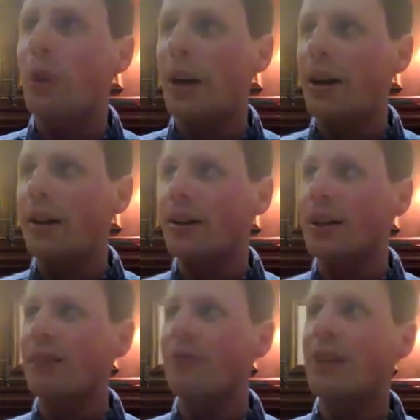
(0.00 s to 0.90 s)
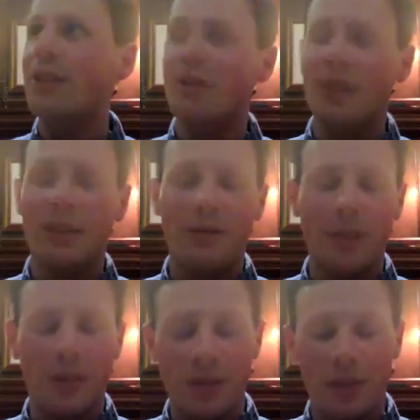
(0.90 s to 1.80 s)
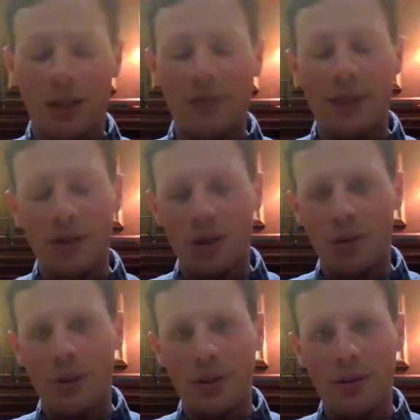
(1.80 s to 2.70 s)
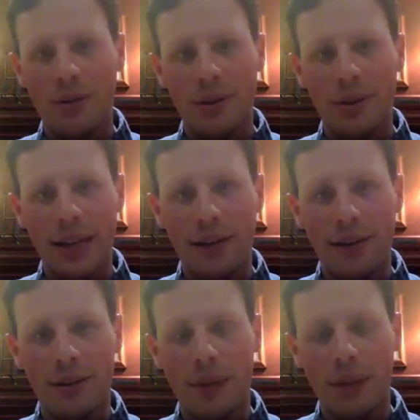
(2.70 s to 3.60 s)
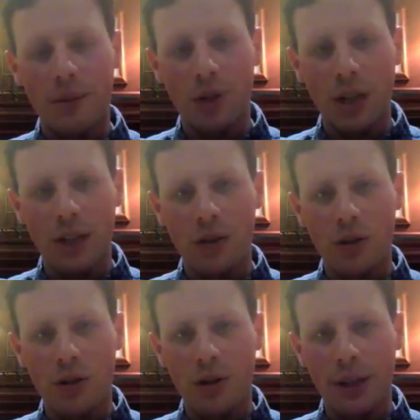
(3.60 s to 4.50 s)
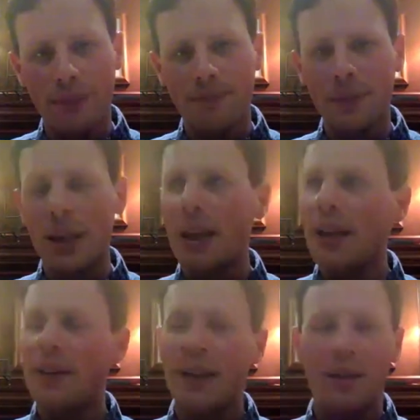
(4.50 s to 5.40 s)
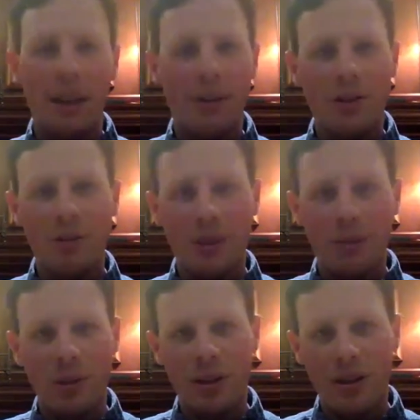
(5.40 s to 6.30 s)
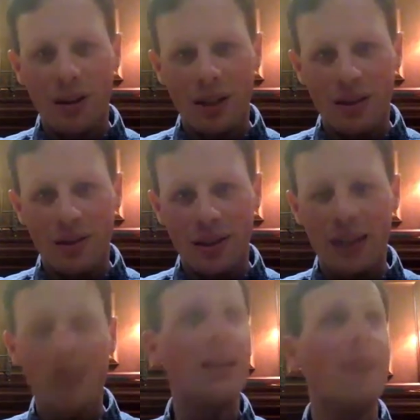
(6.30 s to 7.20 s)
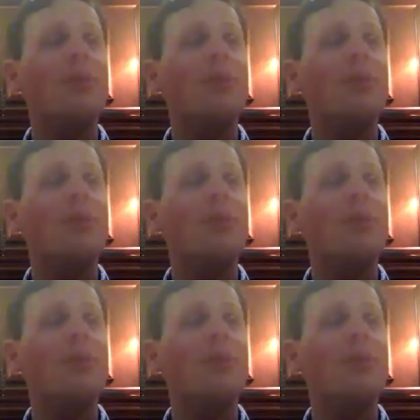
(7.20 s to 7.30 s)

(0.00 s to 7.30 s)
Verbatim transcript: where convent like for instance conventional wisdom always held in the publishing industry that you never submit a book in August and you never